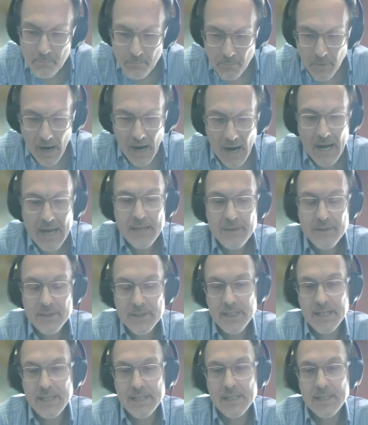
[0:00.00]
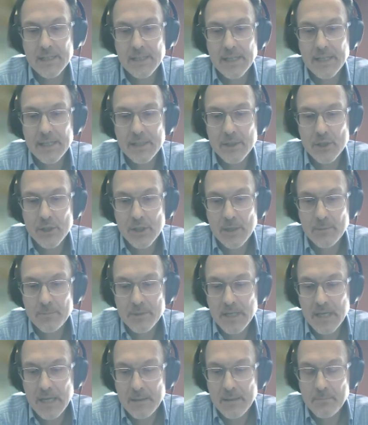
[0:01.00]
by the senior leadership
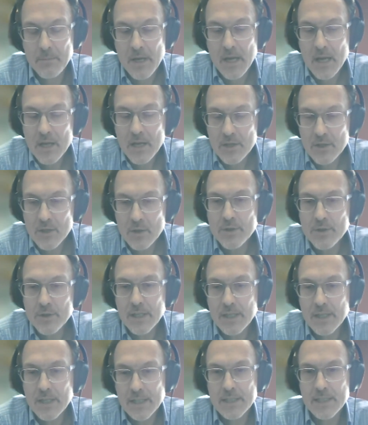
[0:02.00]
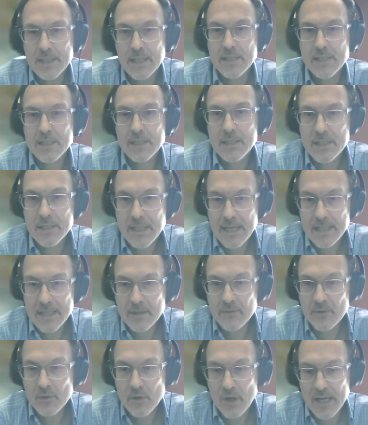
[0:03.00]
team using a consistent set
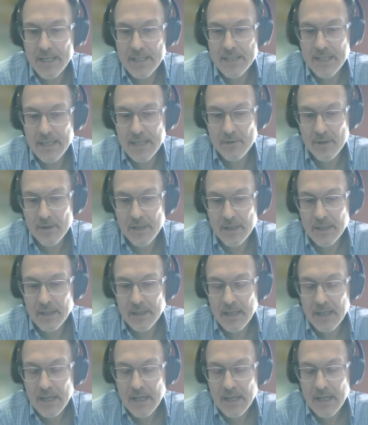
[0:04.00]
of criteria.